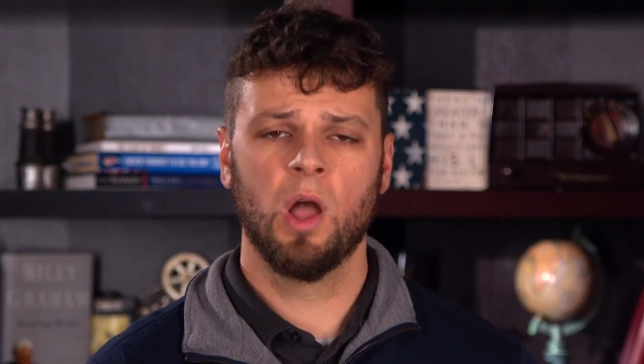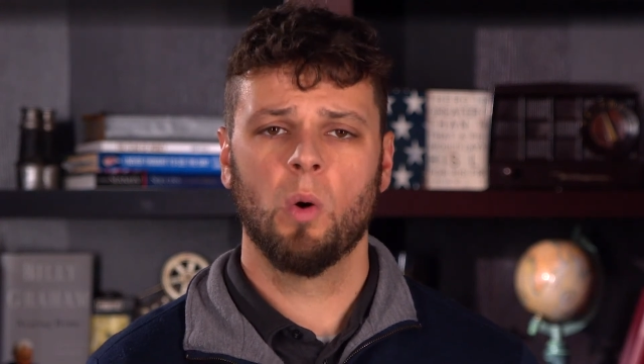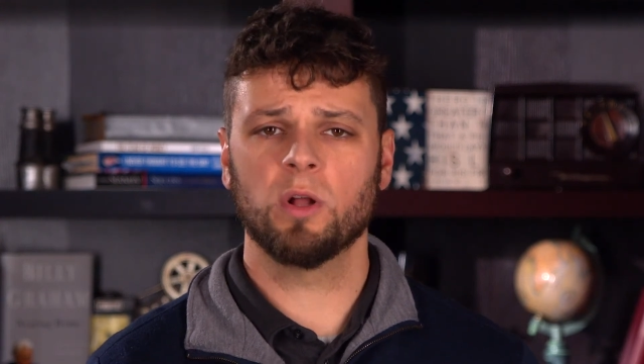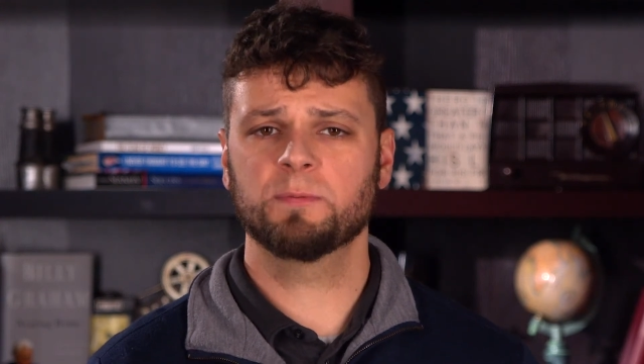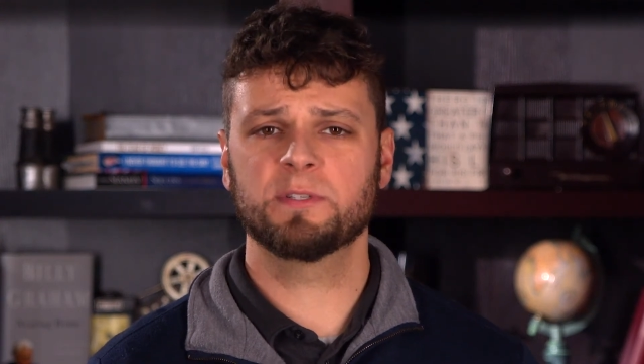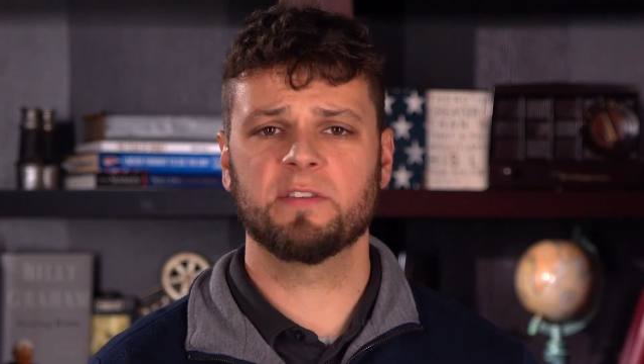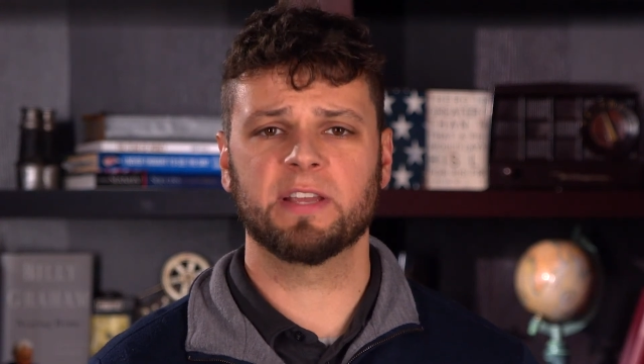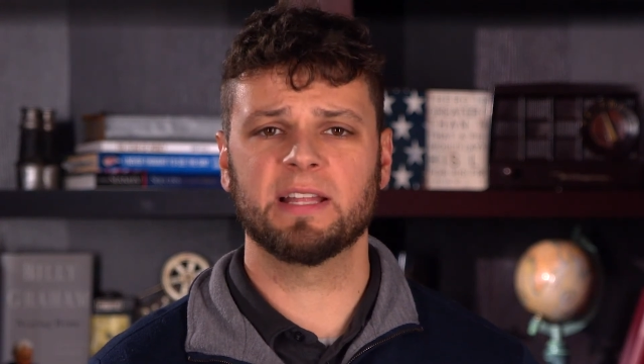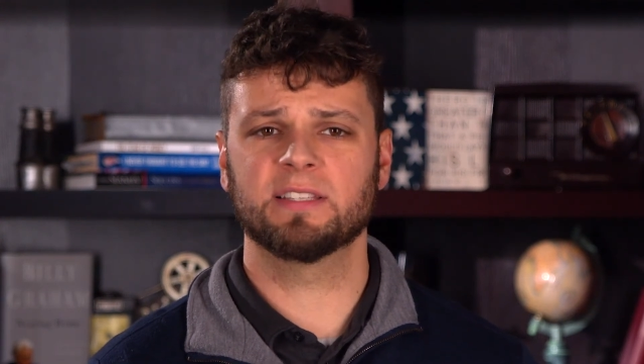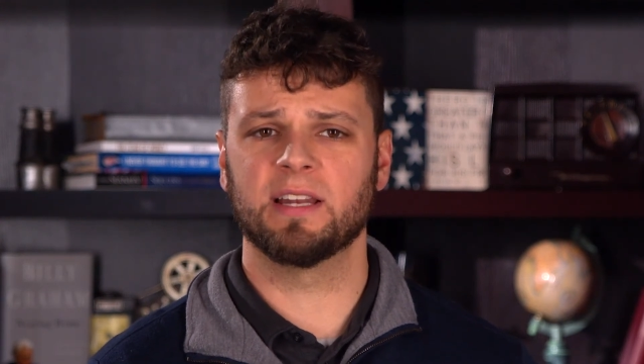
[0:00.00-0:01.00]
One
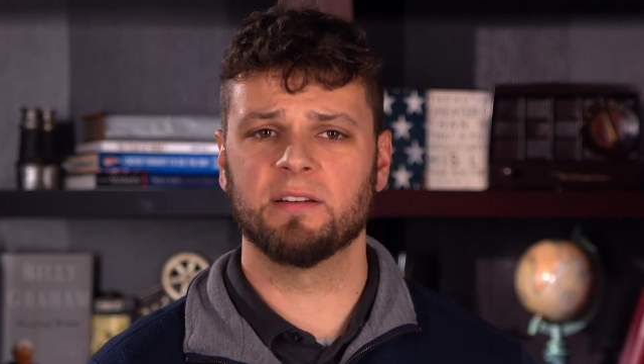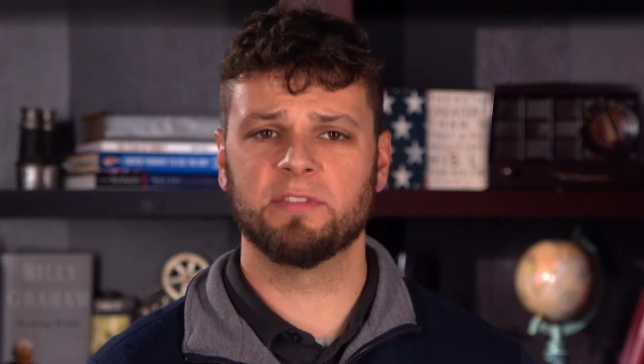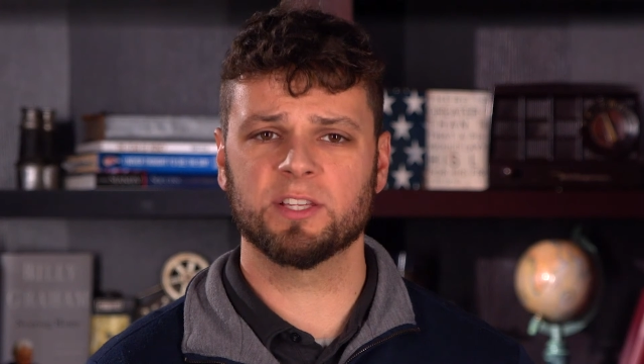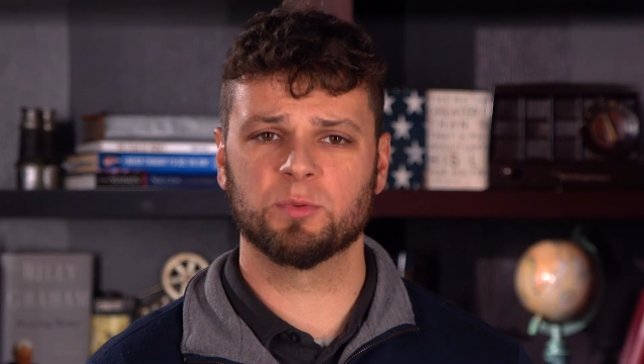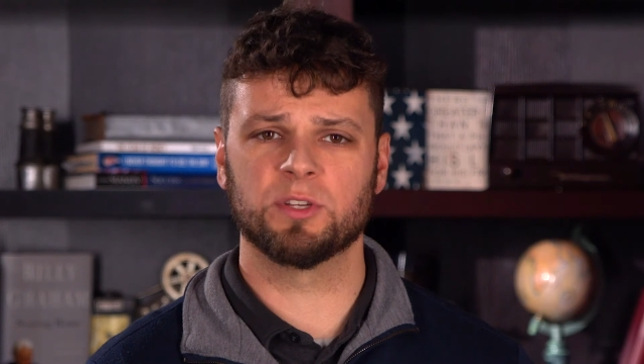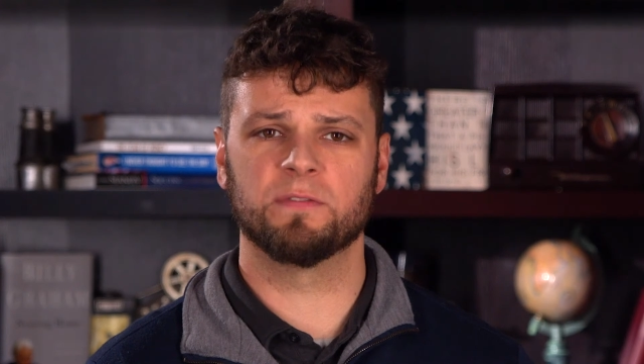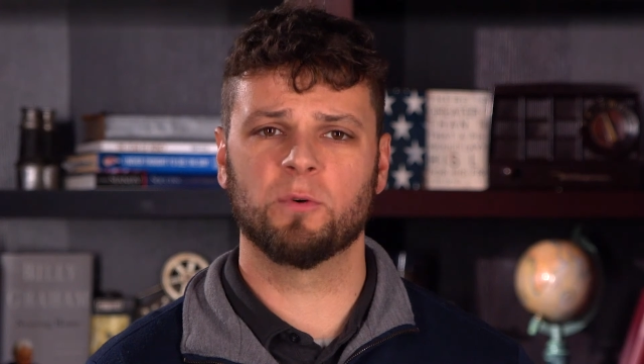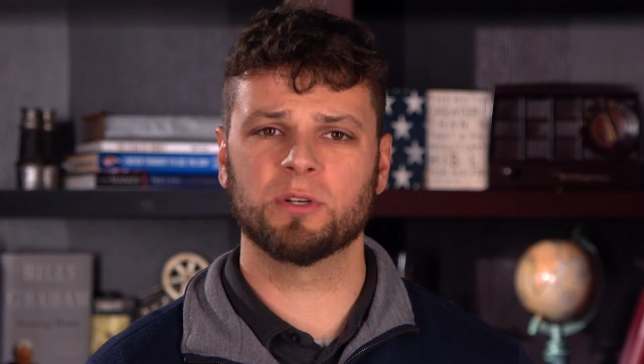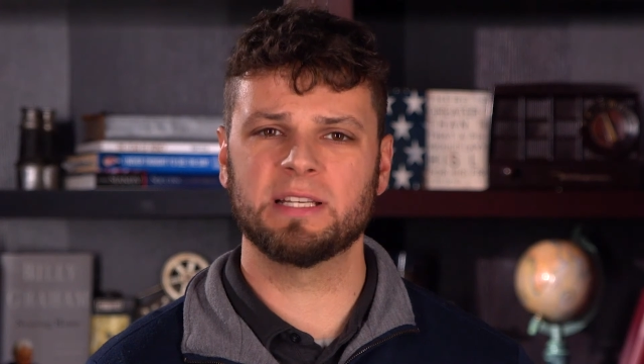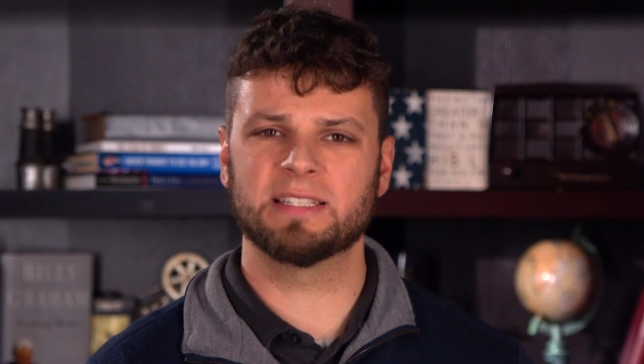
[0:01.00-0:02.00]
specific incident of this was in
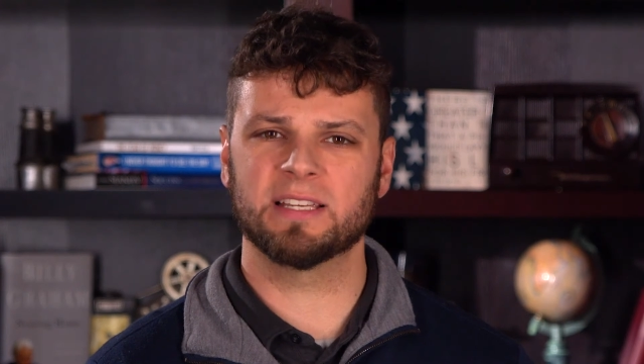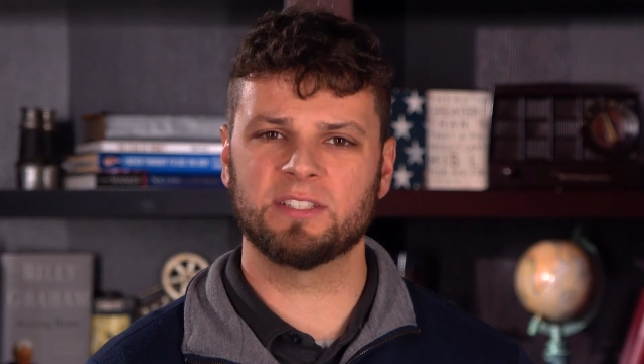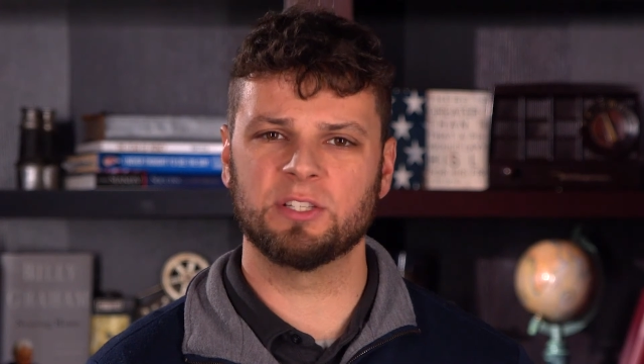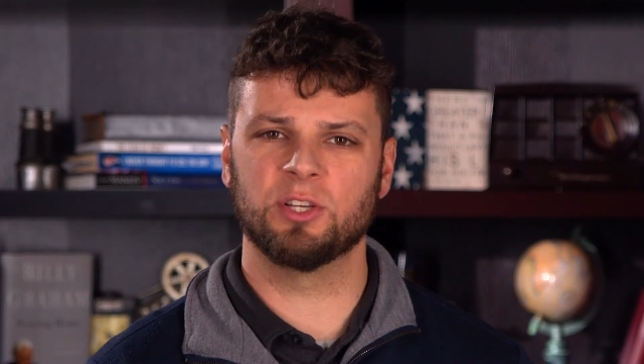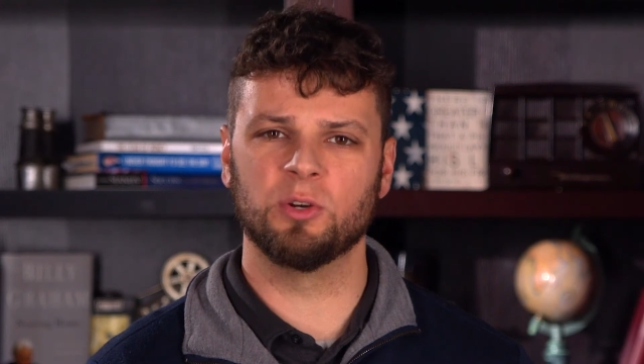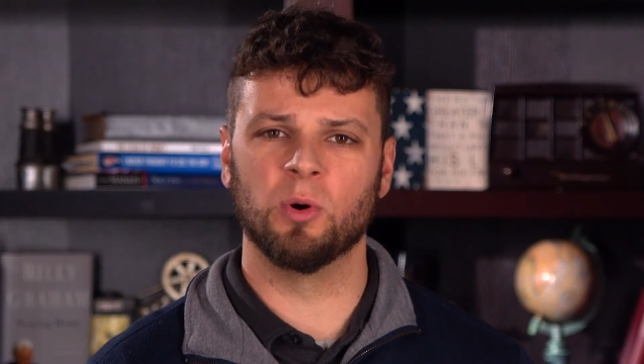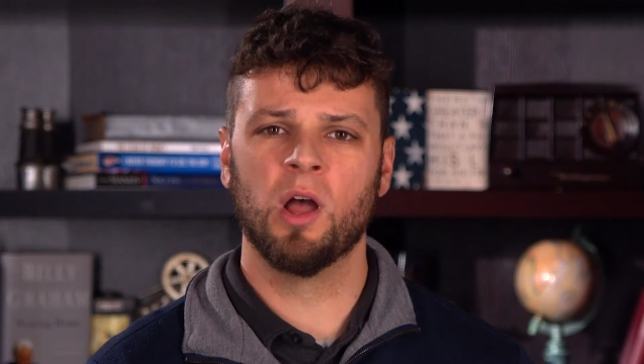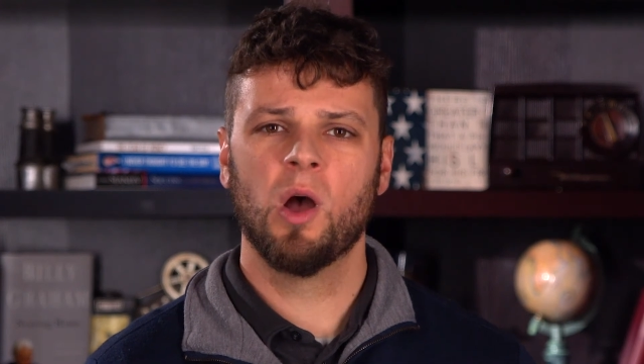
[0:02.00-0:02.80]
fourteen sixty-two,